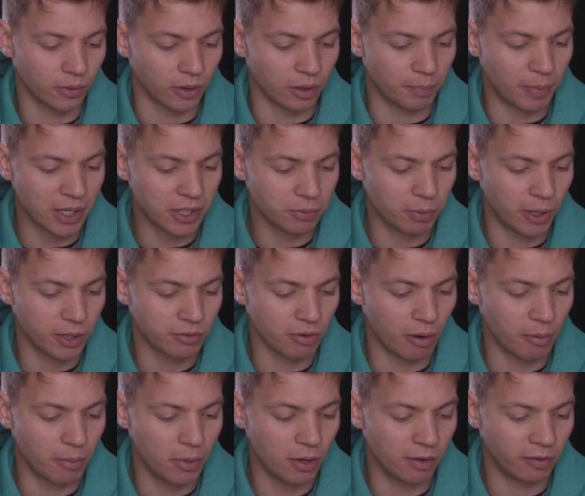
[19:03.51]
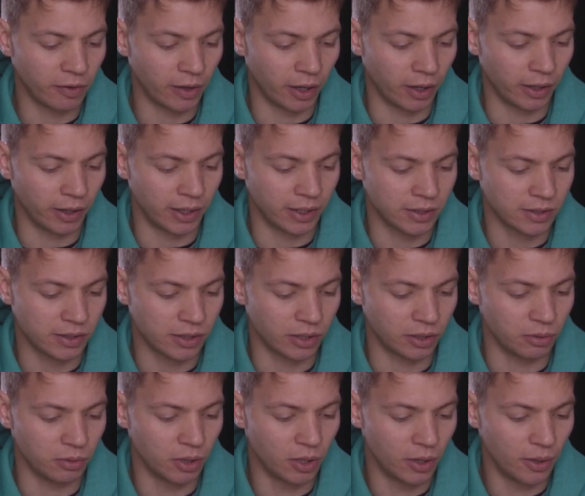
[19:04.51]
The best way to remove her is
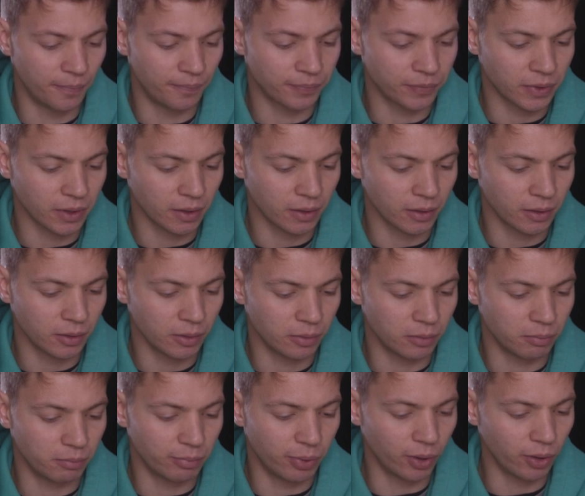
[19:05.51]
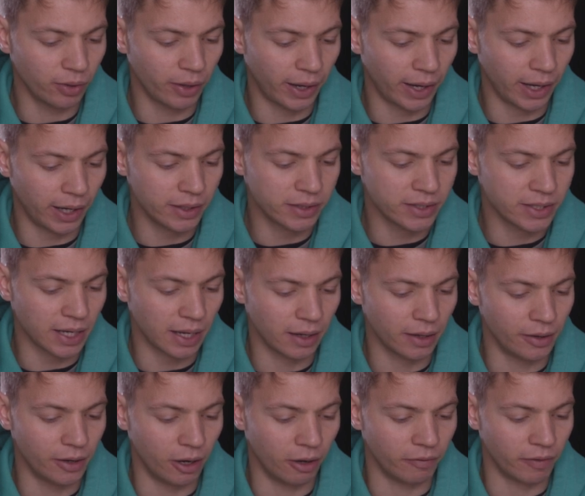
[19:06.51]
to pull the hind
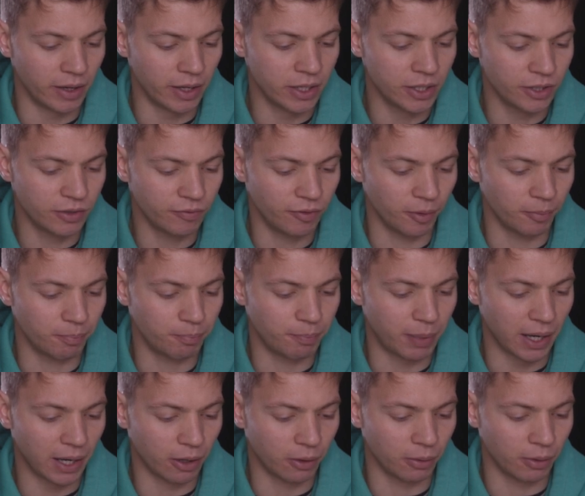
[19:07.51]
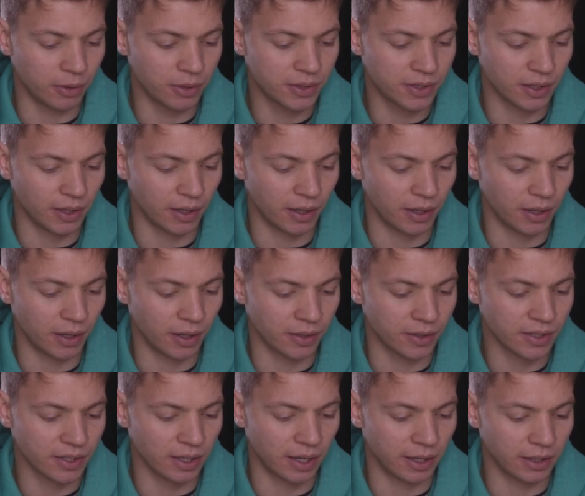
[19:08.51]
talon of each foot backwards
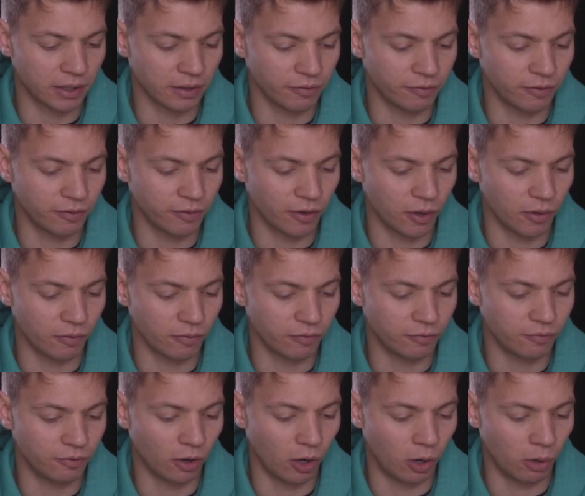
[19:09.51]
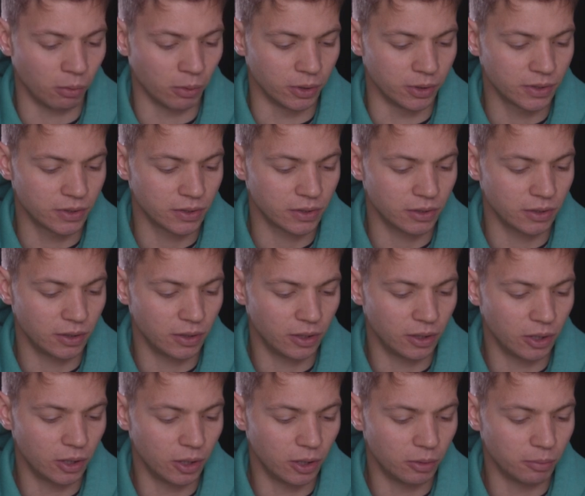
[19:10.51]
and slide the foot forwards.
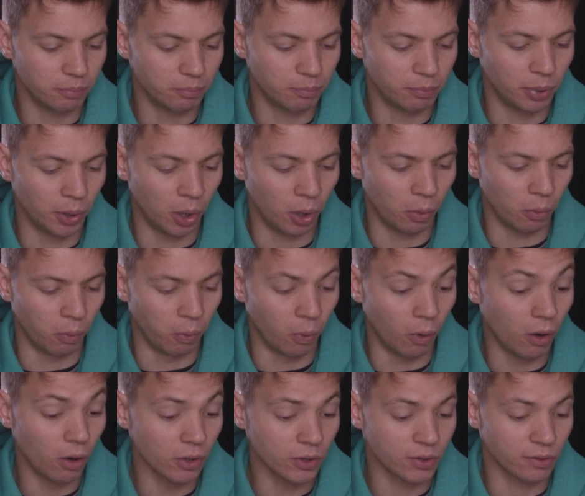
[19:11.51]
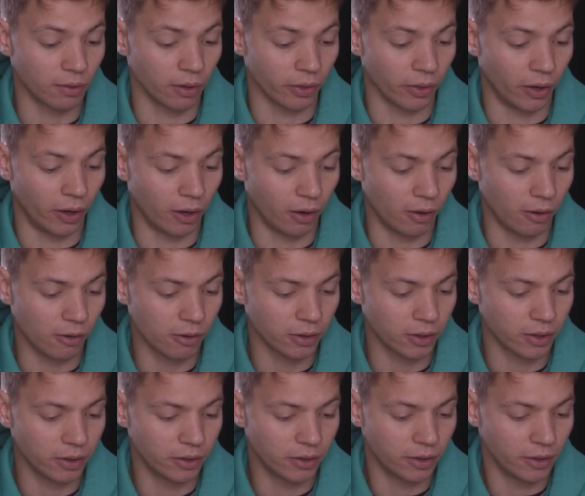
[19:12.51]
Pour water on the
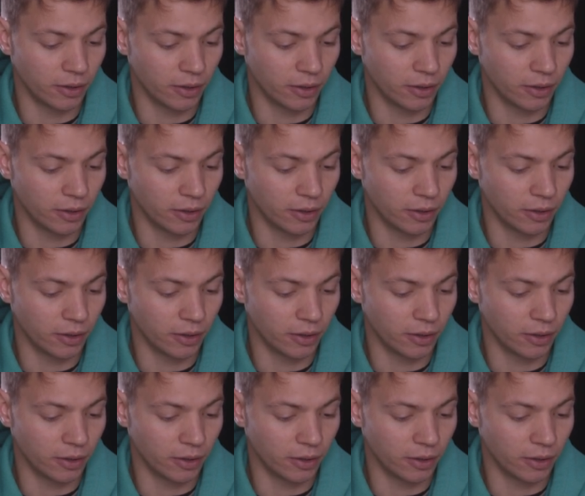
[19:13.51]
hawk.